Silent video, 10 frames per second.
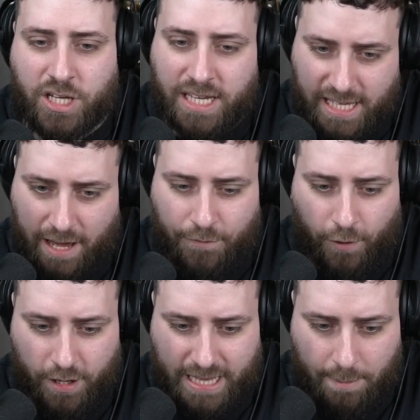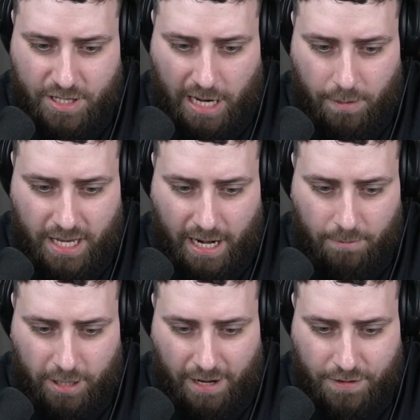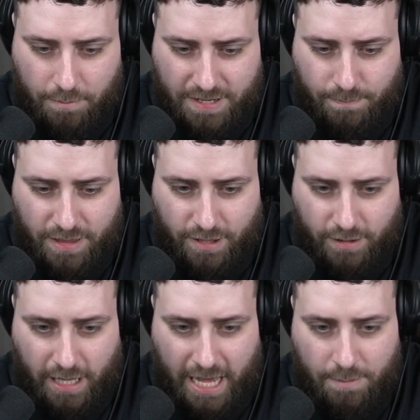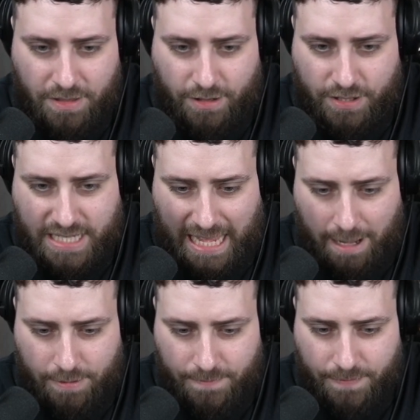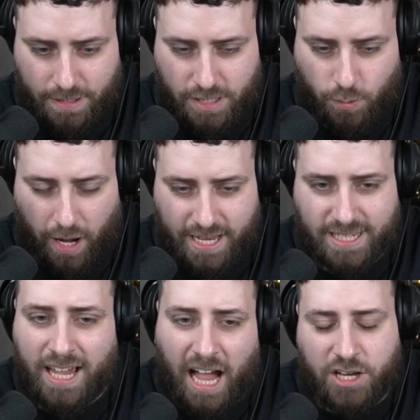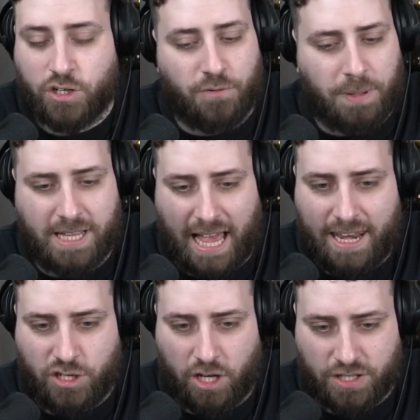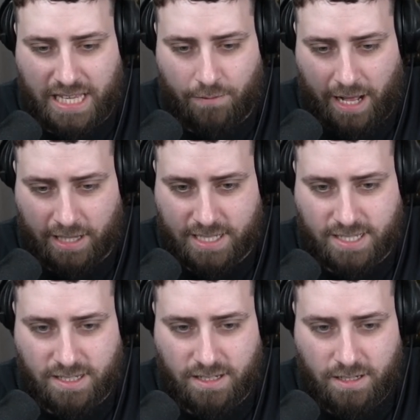He can get 40 damage out here. I'm going to have to miss Mythical Slab twice. I shouldn't have played that energy onto that Ralts.